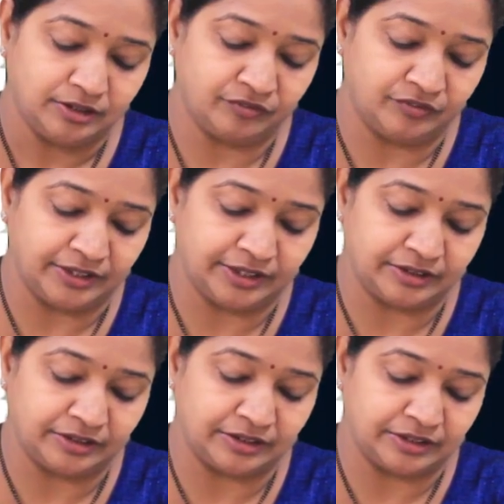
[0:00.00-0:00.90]

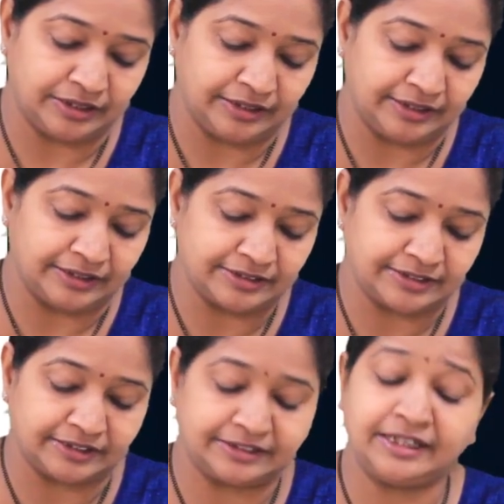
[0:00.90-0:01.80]
where get
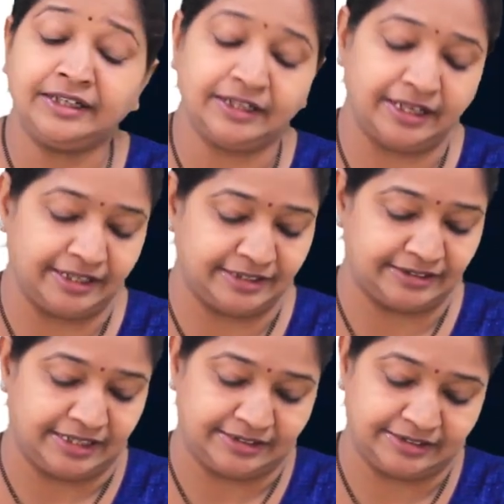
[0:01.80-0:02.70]
intersect at
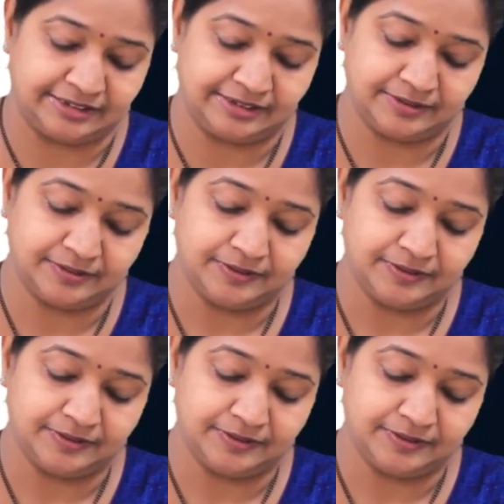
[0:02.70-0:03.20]
x-axis.